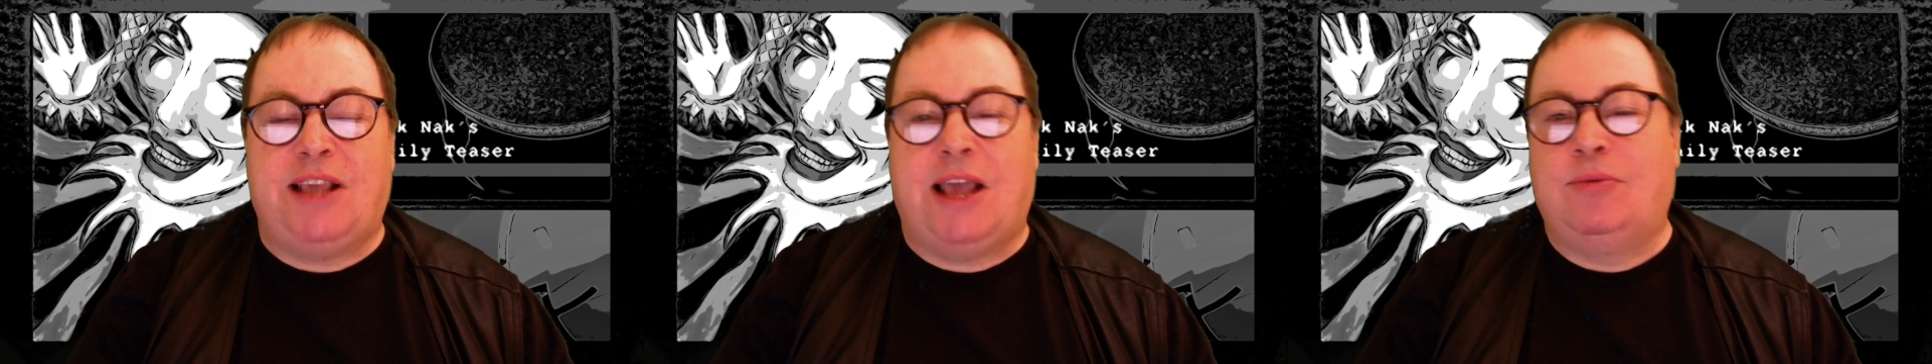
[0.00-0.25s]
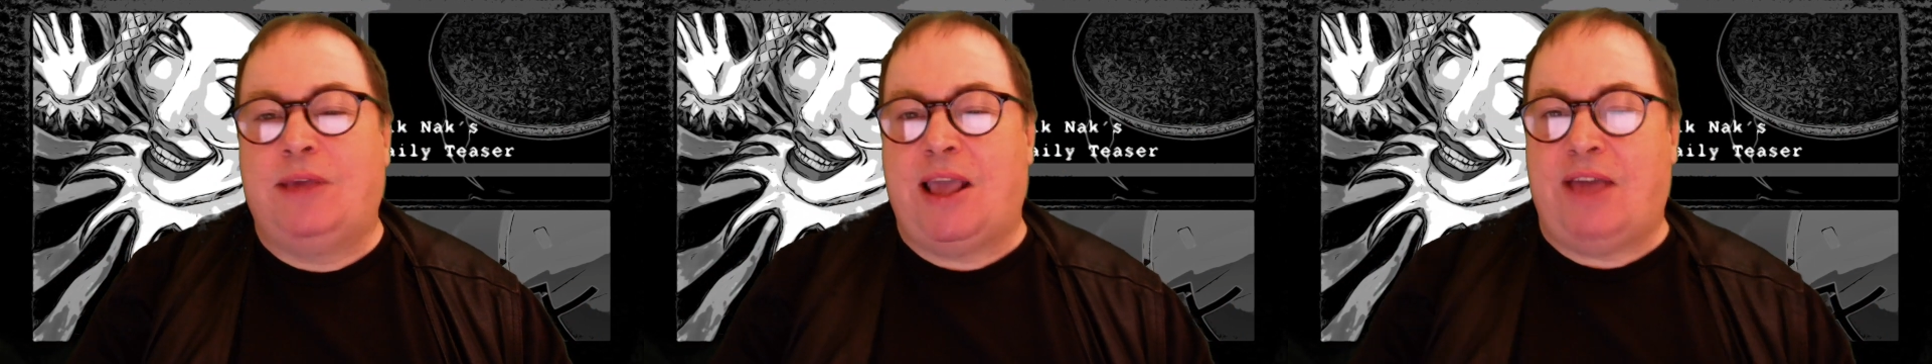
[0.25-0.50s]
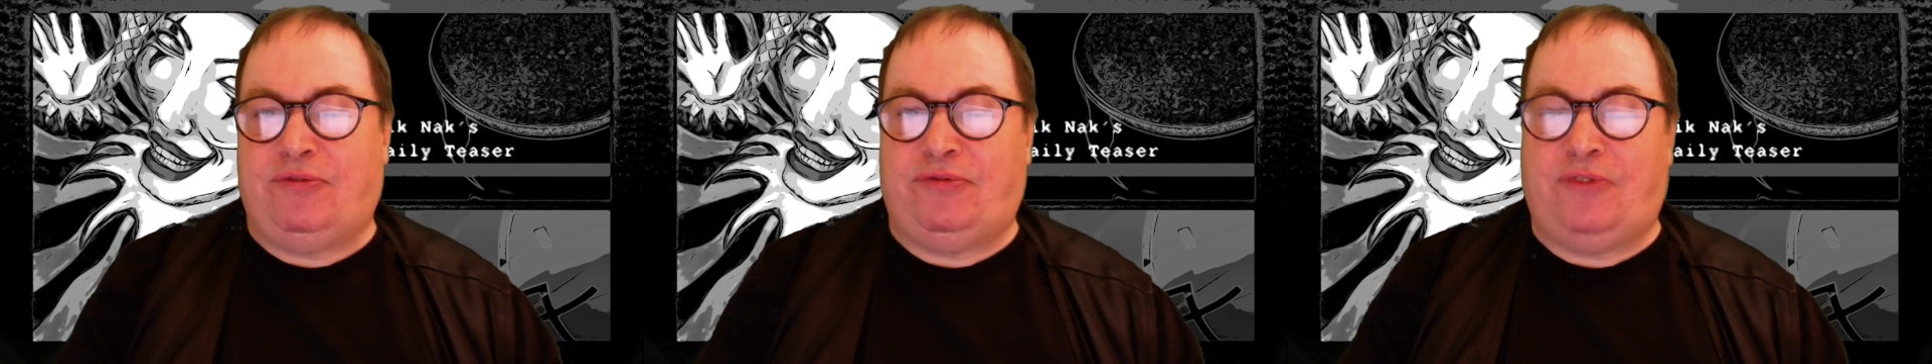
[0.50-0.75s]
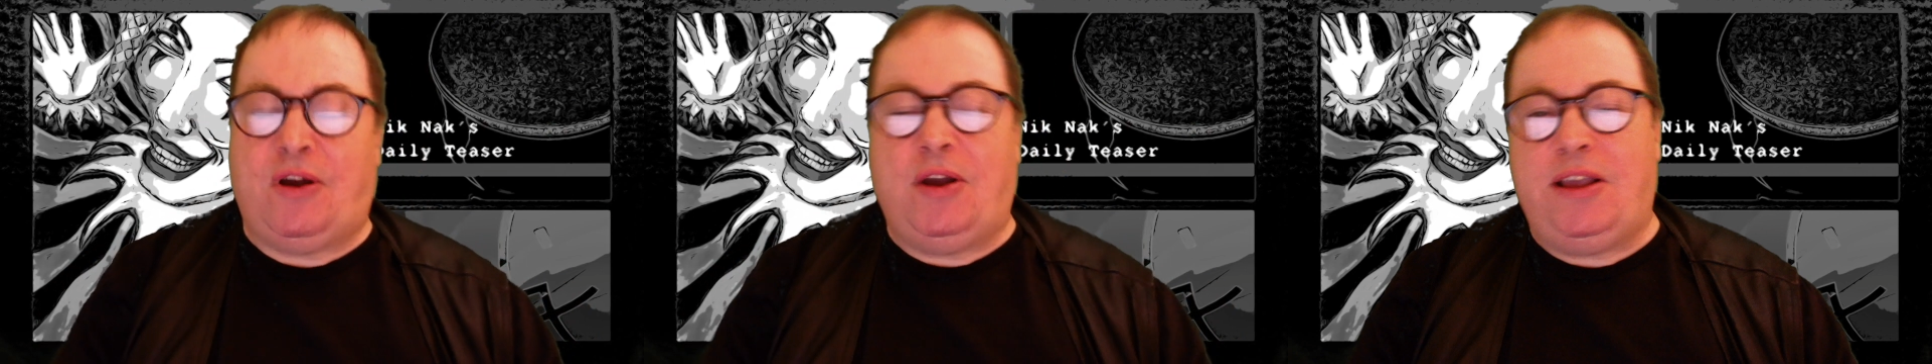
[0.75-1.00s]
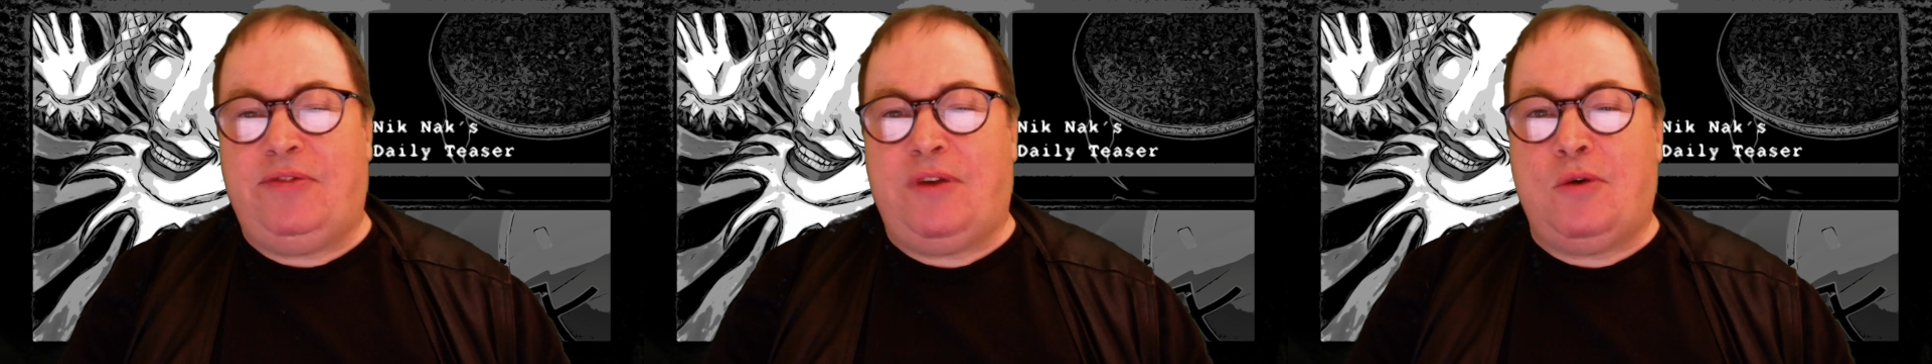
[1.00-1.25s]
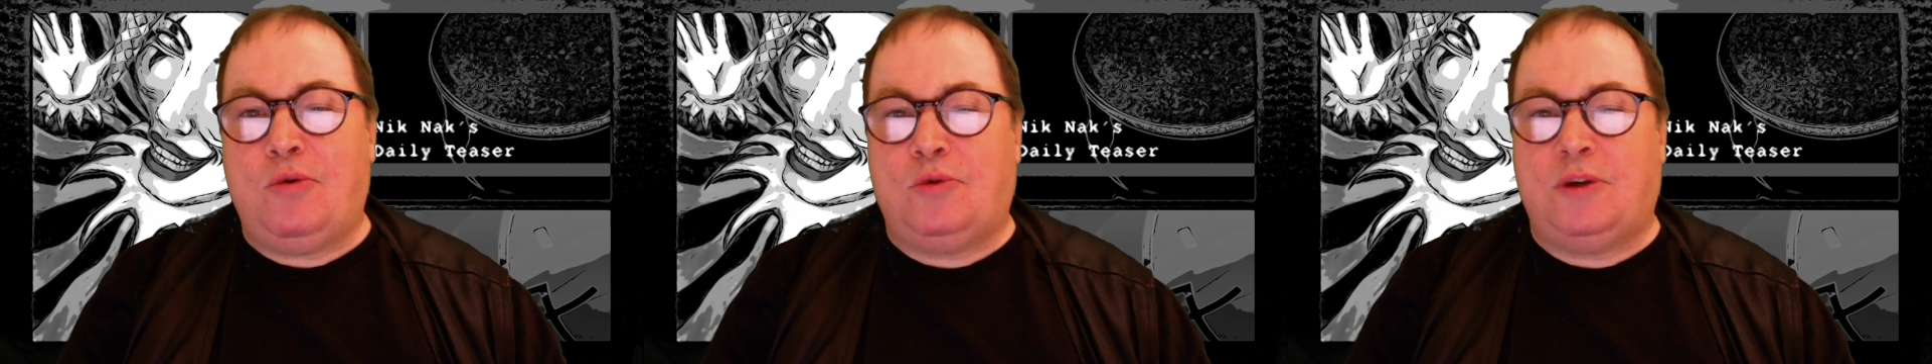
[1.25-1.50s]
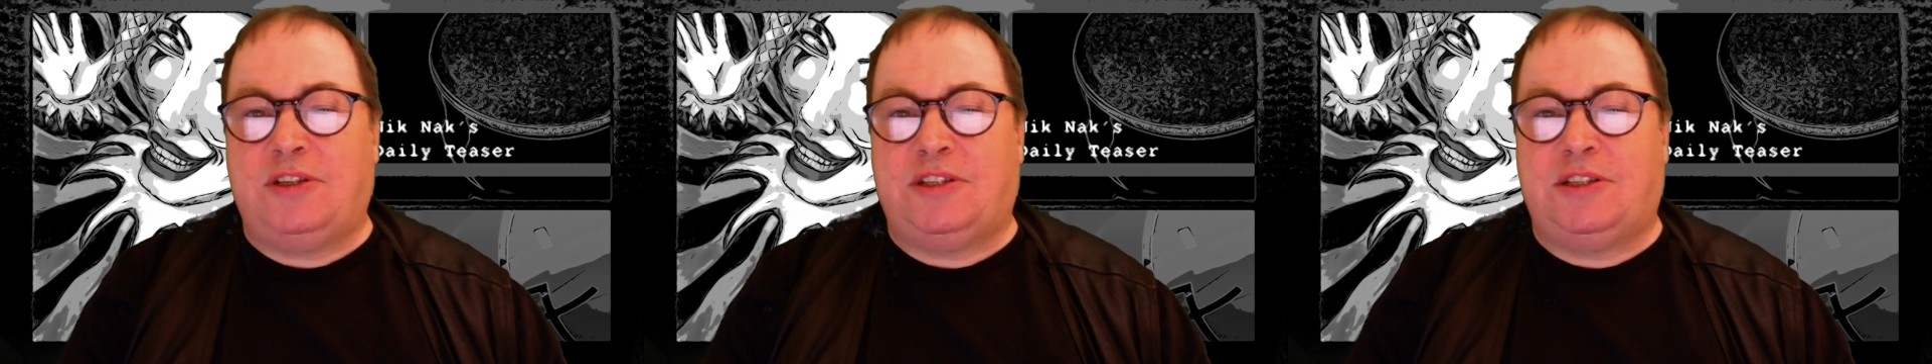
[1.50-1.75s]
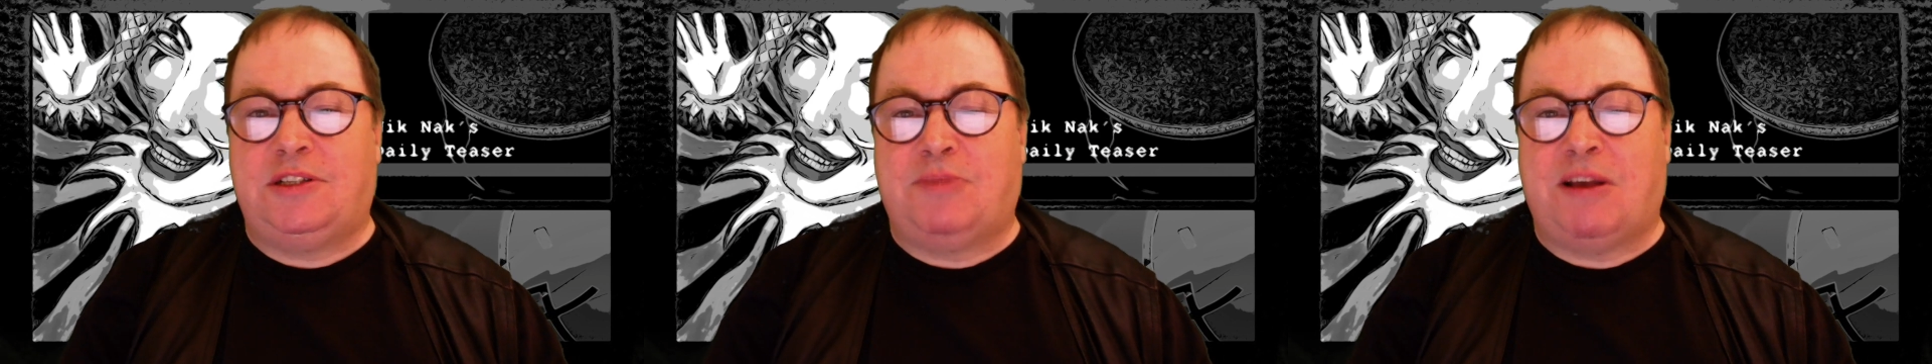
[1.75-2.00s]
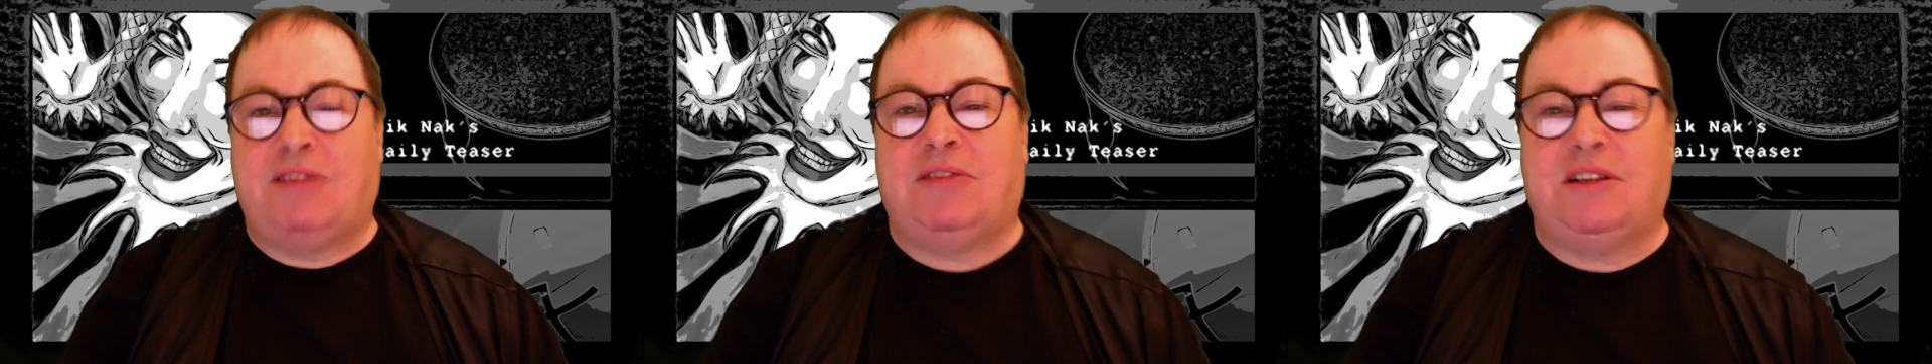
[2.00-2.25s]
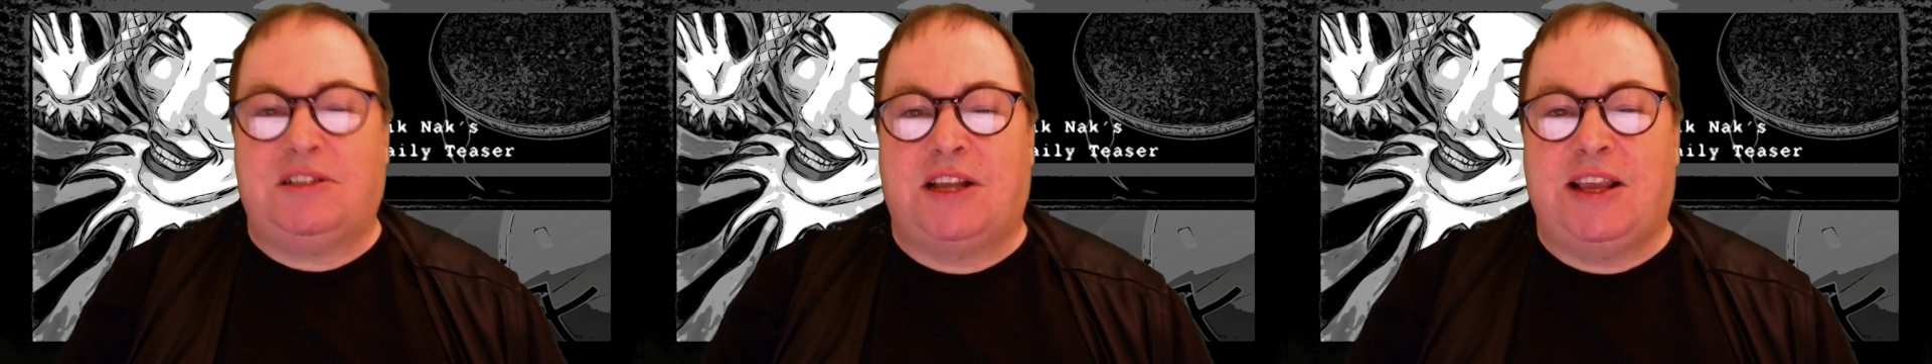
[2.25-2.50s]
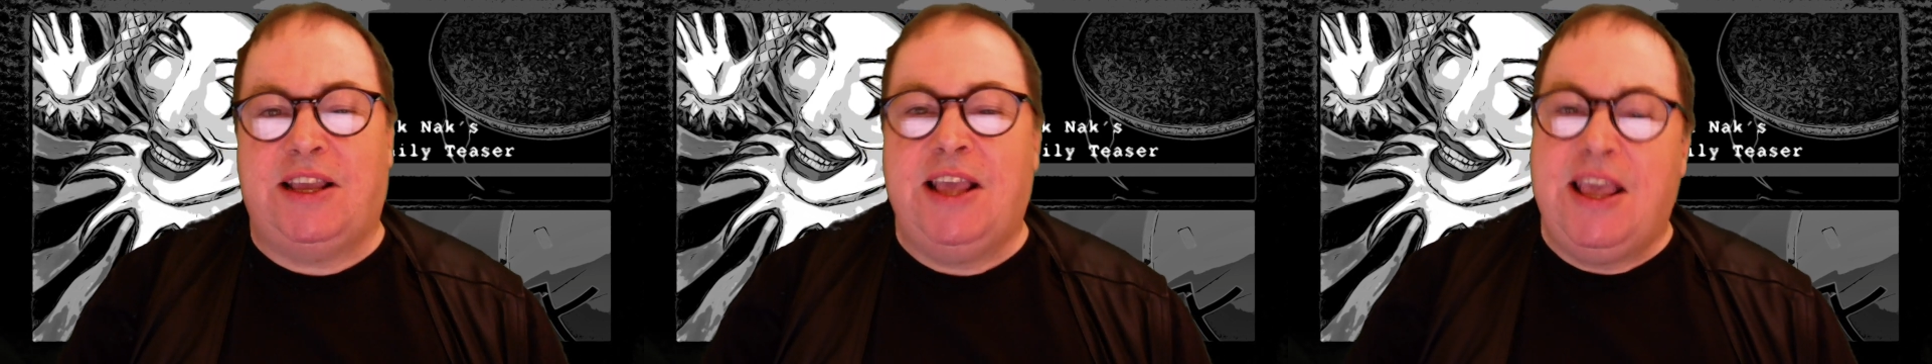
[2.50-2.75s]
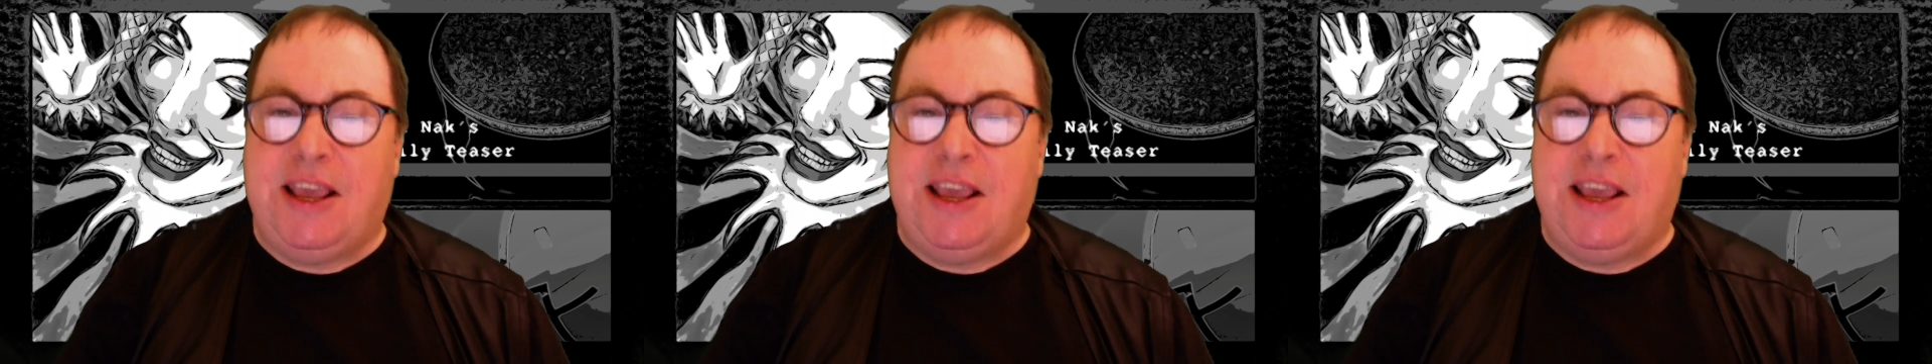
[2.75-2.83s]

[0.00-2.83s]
and we have five whole questions about this day